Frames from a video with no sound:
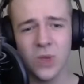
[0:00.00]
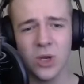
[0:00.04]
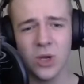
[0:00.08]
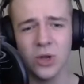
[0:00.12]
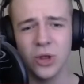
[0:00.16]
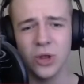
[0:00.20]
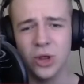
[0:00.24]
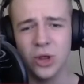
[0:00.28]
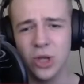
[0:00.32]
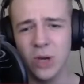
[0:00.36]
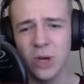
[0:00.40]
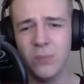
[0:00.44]

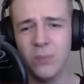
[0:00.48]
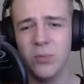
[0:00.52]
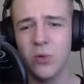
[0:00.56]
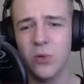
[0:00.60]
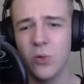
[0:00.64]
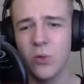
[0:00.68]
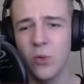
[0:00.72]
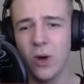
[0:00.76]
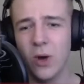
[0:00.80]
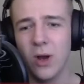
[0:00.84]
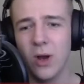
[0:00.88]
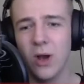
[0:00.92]

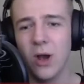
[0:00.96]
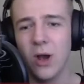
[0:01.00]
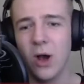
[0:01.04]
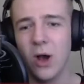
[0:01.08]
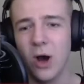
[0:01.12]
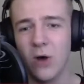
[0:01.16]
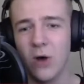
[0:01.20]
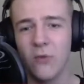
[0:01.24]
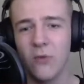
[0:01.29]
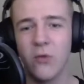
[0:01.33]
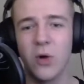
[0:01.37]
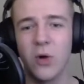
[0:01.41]
double
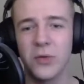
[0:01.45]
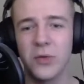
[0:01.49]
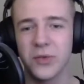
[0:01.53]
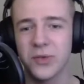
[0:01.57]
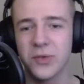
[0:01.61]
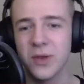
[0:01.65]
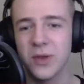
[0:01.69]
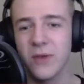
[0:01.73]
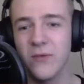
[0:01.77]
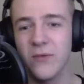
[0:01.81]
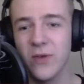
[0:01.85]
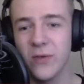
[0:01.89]
of what
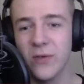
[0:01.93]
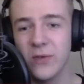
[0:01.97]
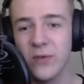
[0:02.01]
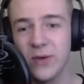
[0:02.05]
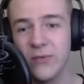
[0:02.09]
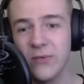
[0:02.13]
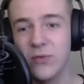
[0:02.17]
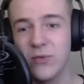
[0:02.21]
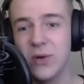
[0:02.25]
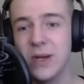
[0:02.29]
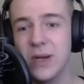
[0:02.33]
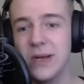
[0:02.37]
the
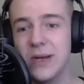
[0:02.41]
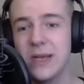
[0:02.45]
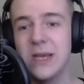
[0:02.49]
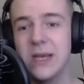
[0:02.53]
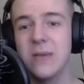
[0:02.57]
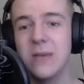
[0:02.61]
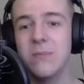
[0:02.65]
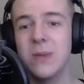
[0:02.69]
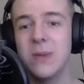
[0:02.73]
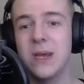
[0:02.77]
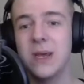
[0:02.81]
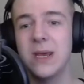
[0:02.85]
53
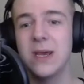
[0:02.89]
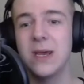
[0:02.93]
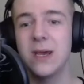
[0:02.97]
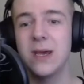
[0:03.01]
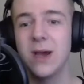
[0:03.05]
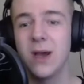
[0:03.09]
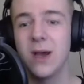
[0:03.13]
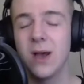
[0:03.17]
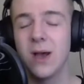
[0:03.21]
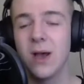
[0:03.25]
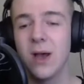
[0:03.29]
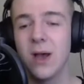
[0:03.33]
TP
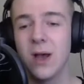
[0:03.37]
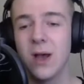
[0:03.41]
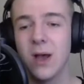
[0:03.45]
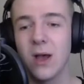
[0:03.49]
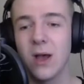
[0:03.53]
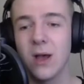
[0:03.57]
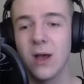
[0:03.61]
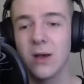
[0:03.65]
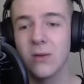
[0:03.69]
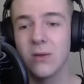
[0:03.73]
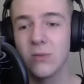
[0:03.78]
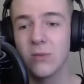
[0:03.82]

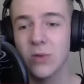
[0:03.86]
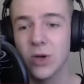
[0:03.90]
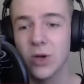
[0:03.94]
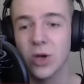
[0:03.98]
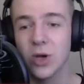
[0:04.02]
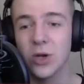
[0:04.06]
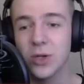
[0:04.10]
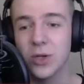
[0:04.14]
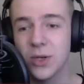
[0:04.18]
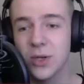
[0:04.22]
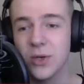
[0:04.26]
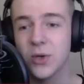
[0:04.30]

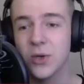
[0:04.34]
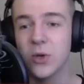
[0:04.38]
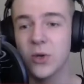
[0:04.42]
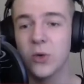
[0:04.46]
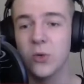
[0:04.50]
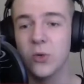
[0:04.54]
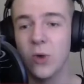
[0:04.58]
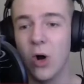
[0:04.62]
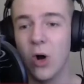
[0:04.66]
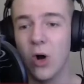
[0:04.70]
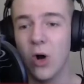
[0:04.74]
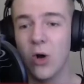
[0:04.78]
could
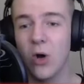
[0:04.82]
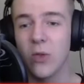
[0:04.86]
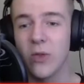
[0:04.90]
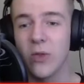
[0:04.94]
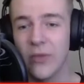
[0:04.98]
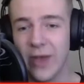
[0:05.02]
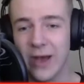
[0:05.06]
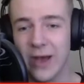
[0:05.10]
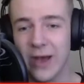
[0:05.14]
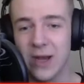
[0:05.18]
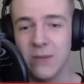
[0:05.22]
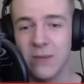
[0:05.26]
do on
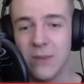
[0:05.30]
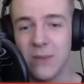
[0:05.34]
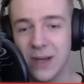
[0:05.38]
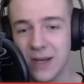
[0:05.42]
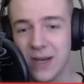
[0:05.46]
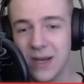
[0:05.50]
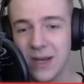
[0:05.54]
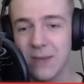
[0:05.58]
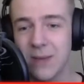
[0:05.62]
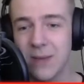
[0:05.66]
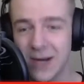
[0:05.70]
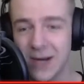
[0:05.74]
the enemy
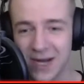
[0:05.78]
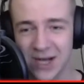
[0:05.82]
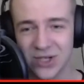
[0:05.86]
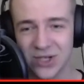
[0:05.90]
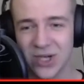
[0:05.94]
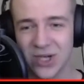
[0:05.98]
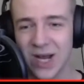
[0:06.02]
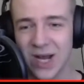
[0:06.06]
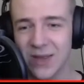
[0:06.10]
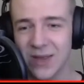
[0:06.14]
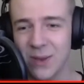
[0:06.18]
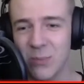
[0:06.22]
team, and he
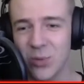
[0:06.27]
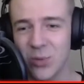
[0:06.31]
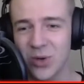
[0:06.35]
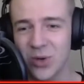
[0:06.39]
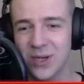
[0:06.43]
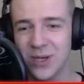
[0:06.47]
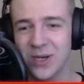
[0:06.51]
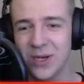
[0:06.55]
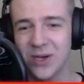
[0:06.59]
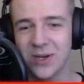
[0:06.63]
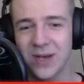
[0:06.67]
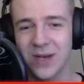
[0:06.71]
actually had a
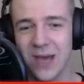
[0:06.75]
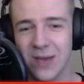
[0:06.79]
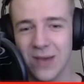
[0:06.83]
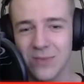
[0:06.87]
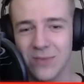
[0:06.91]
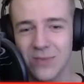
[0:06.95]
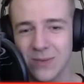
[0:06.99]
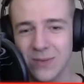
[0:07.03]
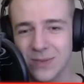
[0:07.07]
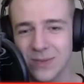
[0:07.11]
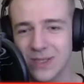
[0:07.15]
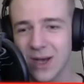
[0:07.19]
pretty good game
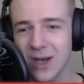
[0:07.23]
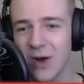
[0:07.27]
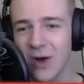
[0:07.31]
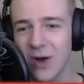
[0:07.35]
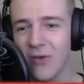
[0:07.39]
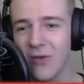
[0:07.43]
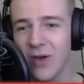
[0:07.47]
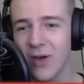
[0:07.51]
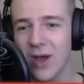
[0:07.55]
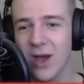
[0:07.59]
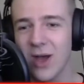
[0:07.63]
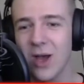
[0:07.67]

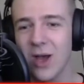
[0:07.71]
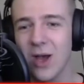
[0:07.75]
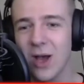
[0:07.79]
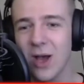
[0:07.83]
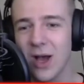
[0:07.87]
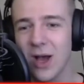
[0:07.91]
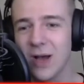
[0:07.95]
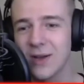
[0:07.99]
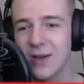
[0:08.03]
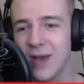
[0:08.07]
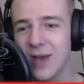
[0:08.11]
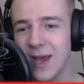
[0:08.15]
himself,
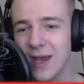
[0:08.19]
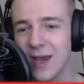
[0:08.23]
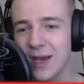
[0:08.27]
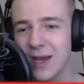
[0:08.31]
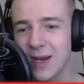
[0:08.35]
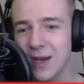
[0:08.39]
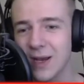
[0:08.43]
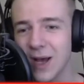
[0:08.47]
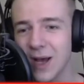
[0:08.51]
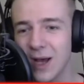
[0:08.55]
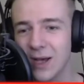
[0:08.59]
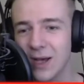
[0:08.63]

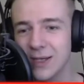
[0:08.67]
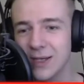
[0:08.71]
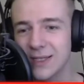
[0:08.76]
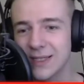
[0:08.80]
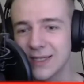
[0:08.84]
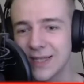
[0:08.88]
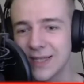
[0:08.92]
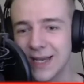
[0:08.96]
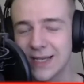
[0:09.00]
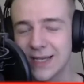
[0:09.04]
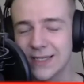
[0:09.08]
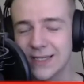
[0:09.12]
taken
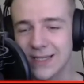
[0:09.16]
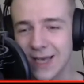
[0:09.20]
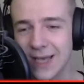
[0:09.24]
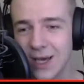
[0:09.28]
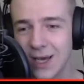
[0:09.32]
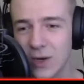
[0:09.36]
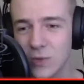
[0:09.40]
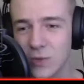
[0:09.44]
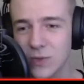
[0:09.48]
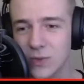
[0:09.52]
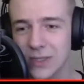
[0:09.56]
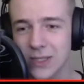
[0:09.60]
6
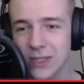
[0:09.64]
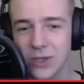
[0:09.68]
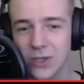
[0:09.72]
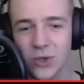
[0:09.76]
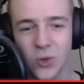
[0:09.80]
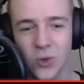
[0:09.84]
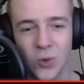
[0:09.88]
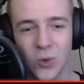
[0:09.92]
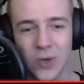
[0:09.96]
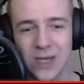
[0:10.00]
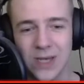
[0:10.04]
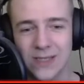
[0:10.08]
kills
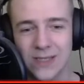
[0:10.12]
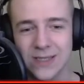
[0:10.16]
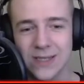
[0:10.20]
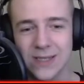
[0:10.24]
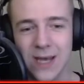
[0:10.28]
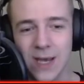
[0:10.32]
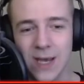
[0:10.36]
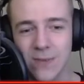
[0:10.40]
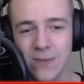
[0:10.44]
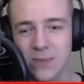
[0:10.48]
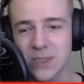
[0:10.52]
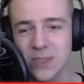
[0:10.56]
to his
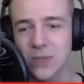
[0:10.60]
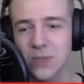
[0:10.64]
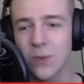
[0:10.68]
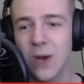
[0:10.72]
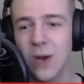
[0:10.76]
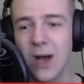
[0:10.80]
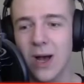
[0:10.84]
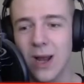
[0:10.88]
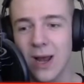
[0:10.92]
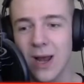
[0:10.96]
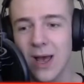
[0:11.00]
name as well.